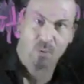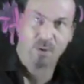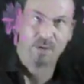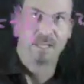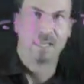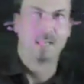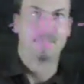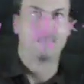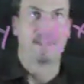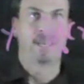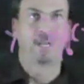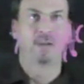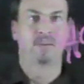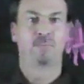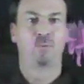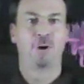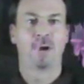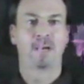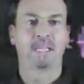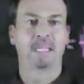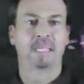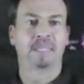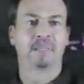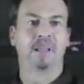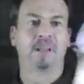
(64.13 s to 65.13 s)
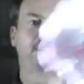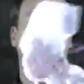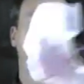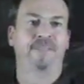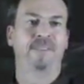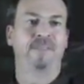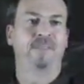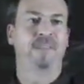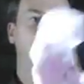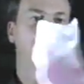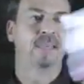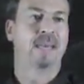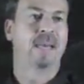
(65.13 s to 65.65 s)
point, and they'll make you practice like
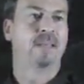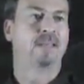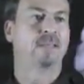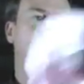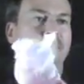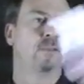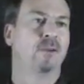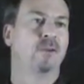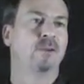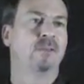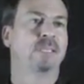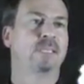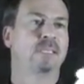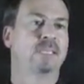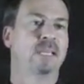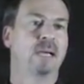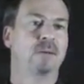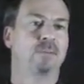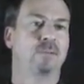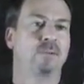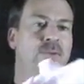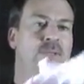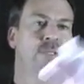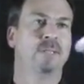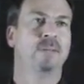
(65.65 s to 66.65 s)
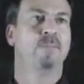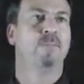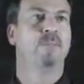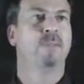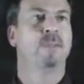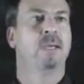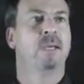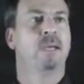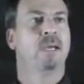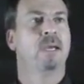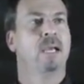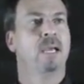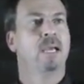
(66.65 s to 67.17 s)
50,000 of those examples.
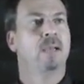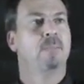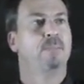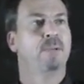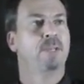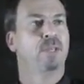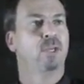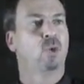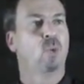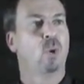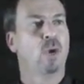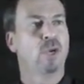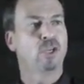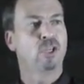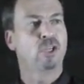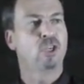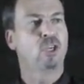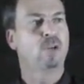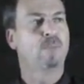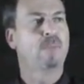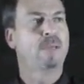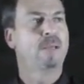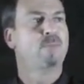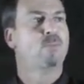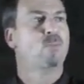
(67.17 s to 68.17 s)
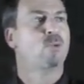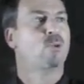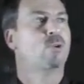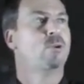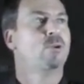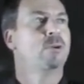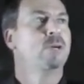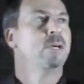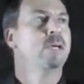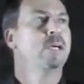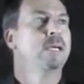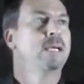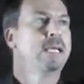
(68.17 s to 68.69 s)
But the question could be
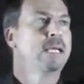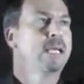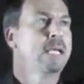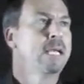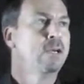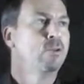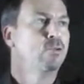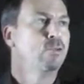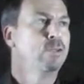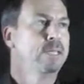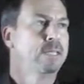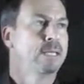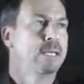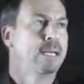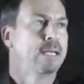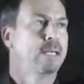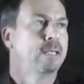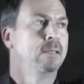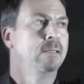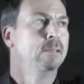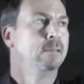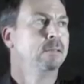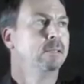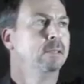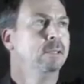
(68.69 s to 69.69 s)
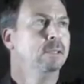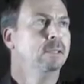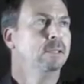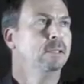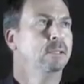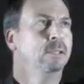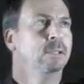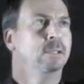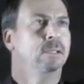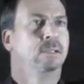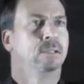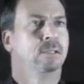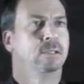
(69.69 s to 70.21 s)
more interesting
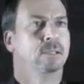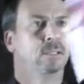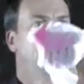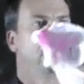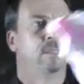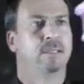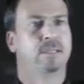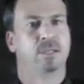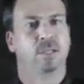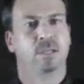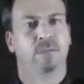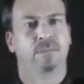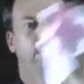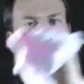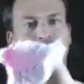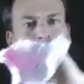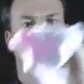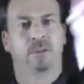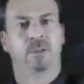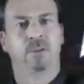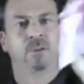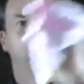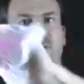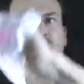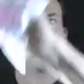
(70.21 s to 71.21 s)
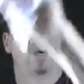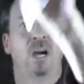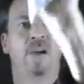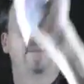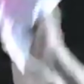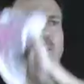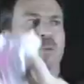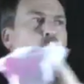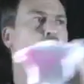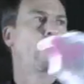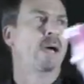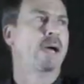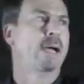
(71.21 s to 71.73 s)
in a sort of
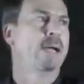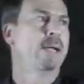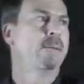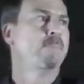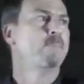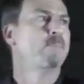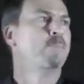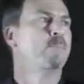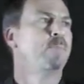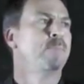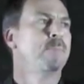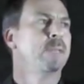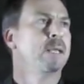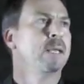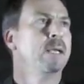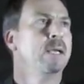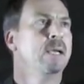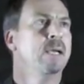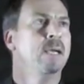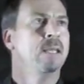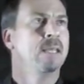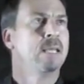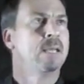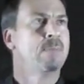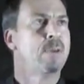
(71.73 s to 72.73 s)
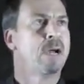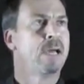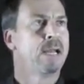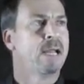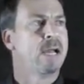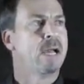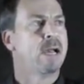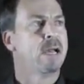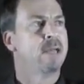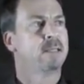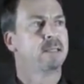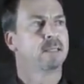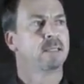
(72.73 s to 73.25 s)
contrived way. They might
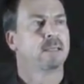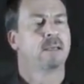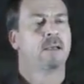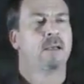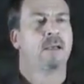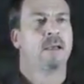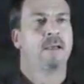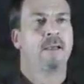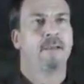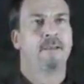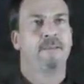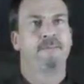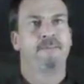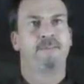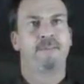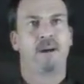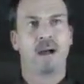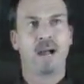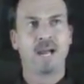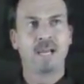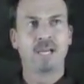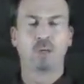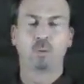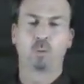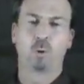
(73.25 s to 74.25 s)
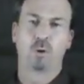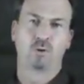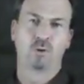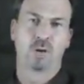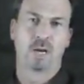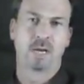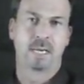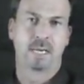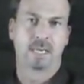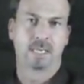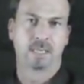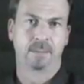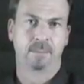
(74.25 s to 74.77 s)
ask, find a
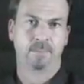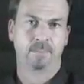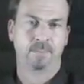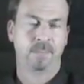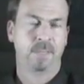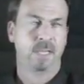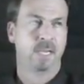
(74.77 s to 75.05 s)
quadratic